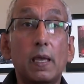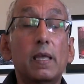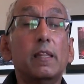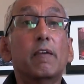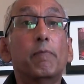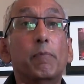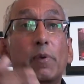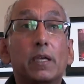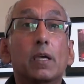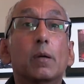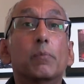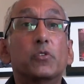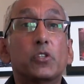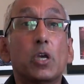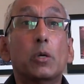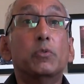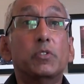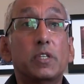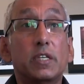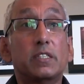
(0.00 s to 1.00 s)
they've become
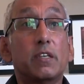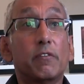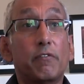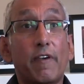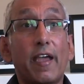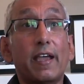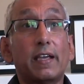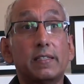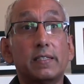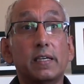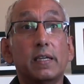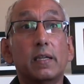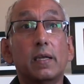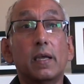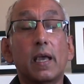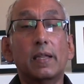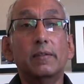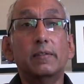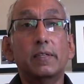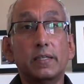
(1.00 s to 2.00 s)
so disaffected
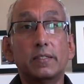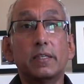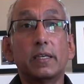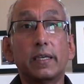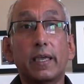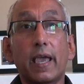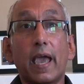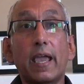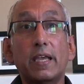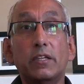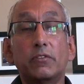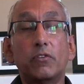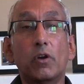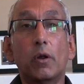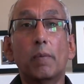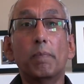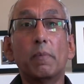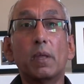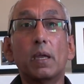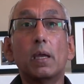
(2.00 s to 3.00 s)
and disengaged
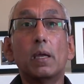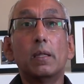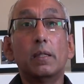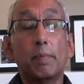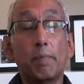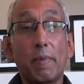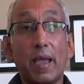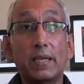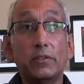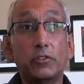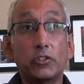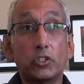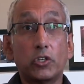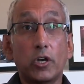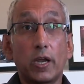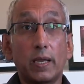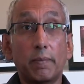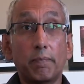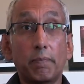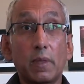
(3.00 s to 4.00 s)
from the
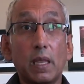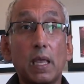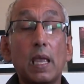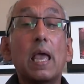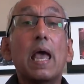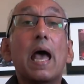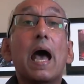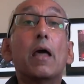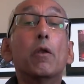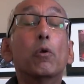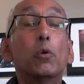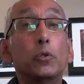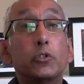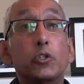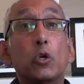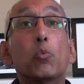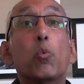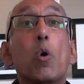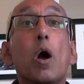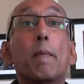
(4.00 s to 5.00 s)
mainstream. And
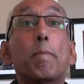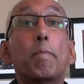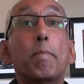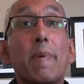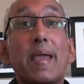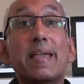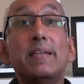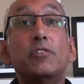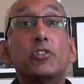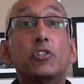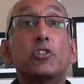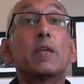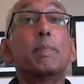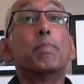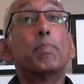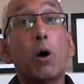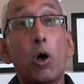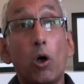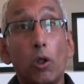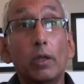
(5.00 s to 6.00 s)
also why
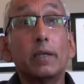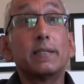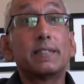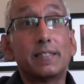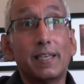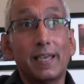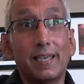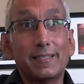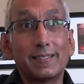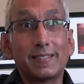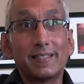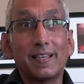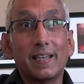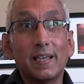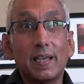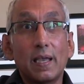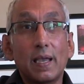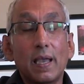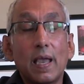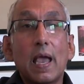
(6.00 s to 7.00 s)
mainstream policies
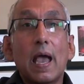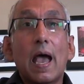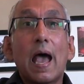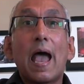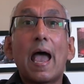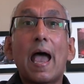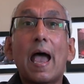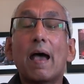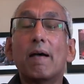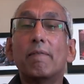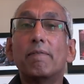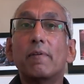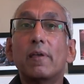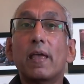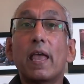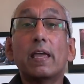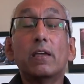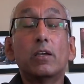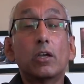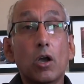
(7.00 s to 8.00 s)
have
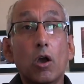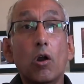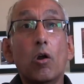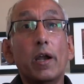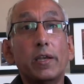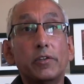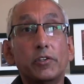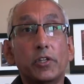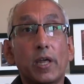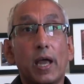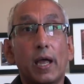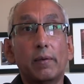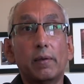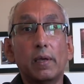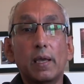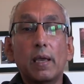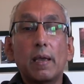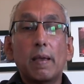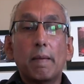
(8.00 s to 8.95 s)
encouraged that.